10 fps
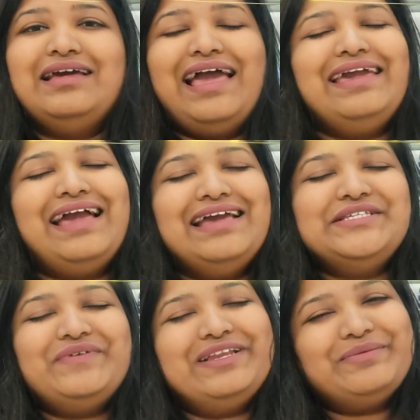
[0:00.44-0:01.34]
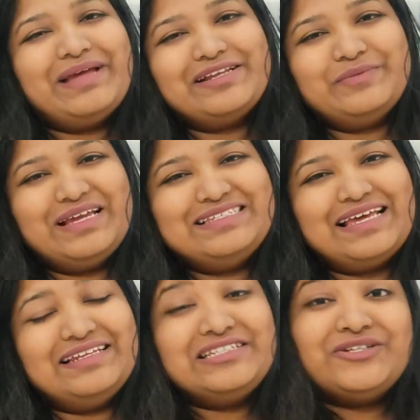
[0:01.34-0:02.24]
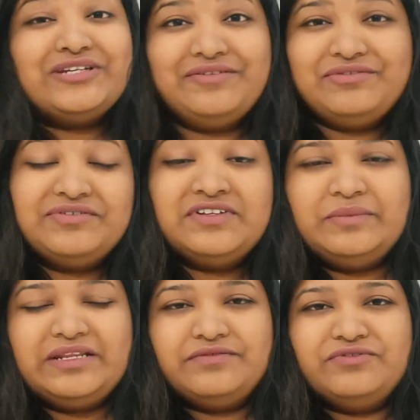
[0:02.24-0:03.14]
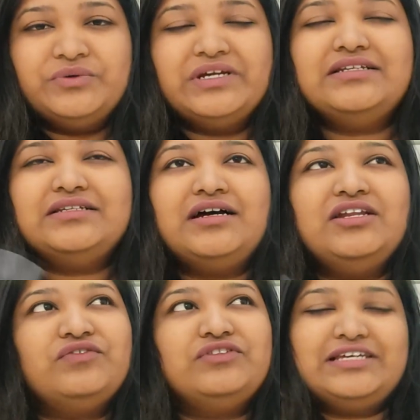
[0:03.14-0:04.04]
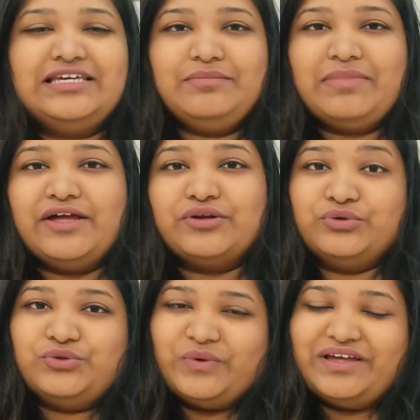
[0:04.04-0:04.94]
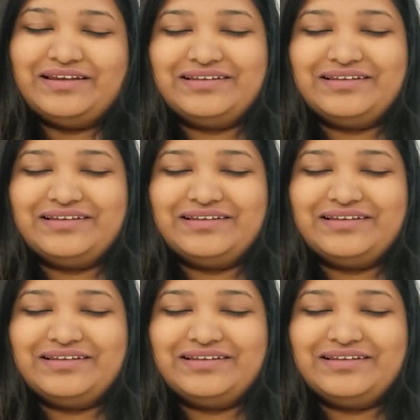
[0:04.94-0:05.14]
Hi guys, welcome back to my channel. Today we will be reviewing Turn of the Key by Ruth Ware.